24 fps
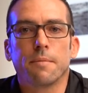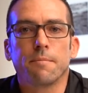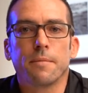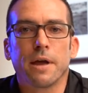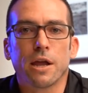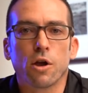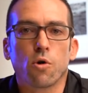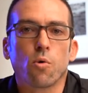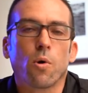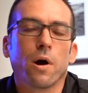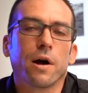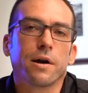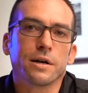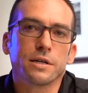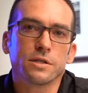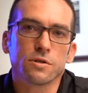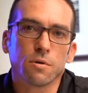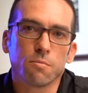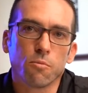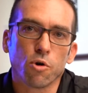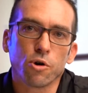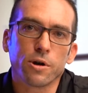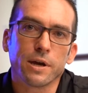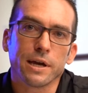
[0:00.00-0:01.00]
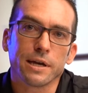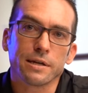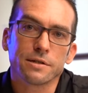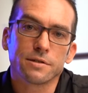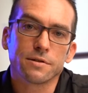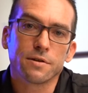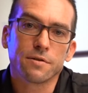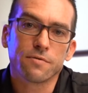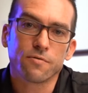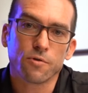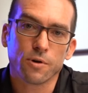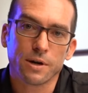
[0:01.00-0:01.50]
inquiries or bookings,
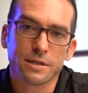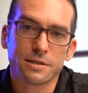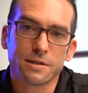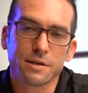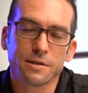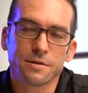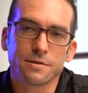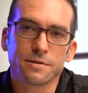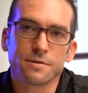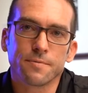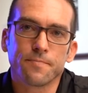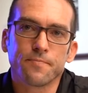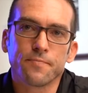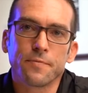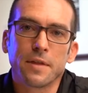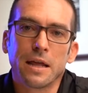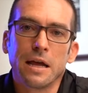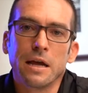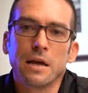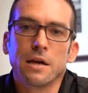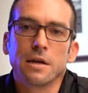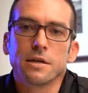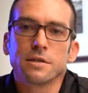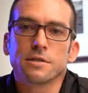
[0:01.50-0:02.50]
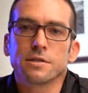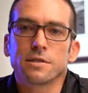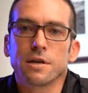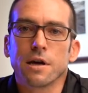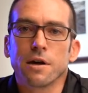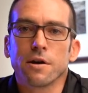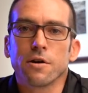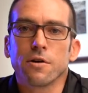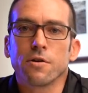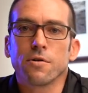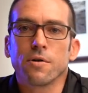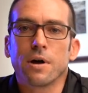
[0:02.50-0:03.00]
for instance.
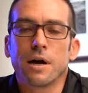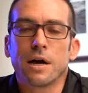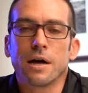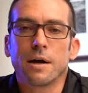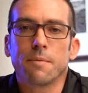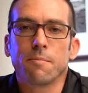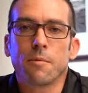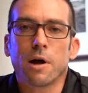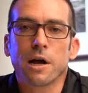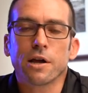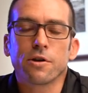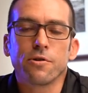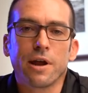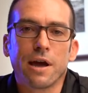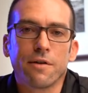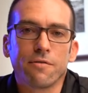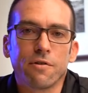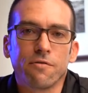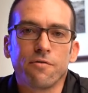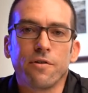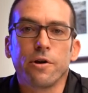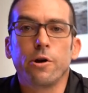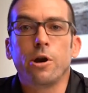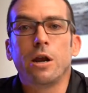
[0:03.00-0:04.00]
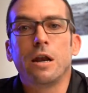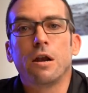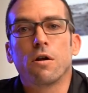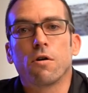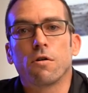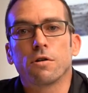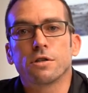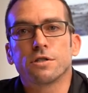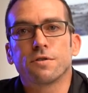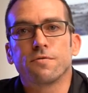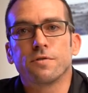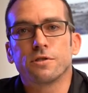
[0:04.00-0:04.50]
So I could have a very
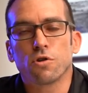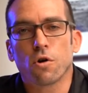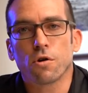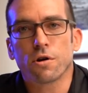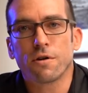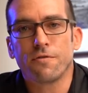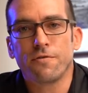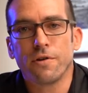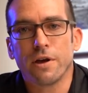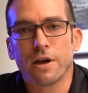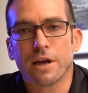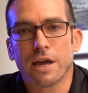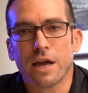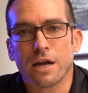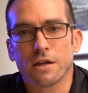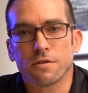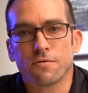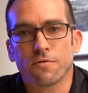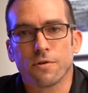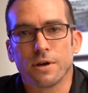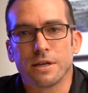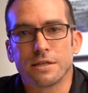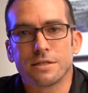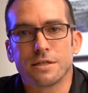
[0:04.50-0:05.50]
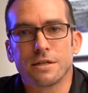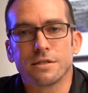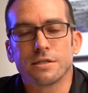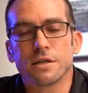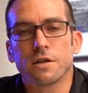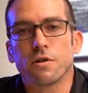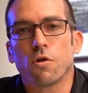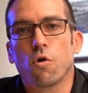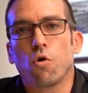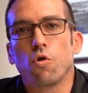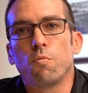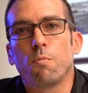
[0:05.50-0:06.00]
large photography account, for instance,
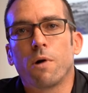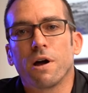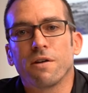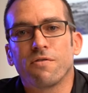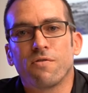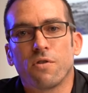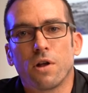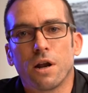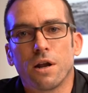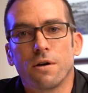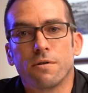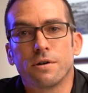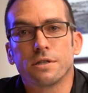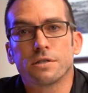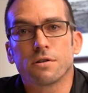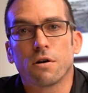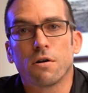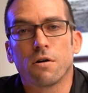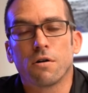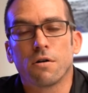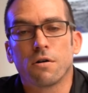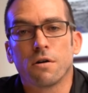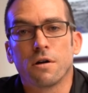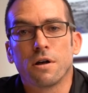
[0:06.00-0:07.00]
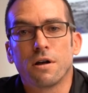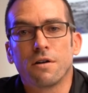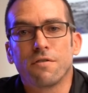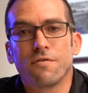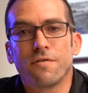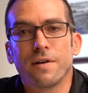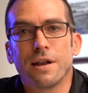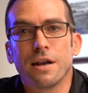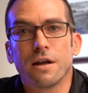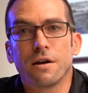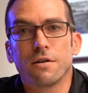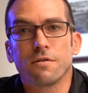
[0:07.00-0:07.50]
and all my followers are
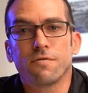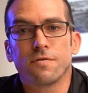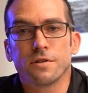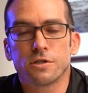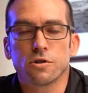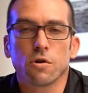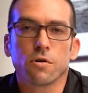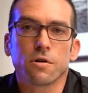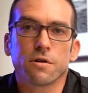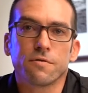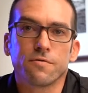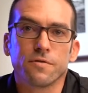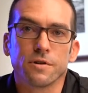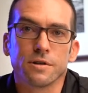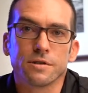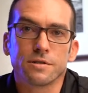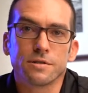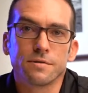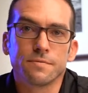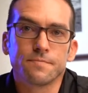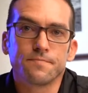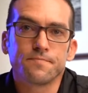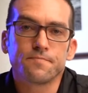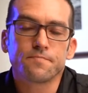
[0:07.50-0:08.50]
fellow photographers.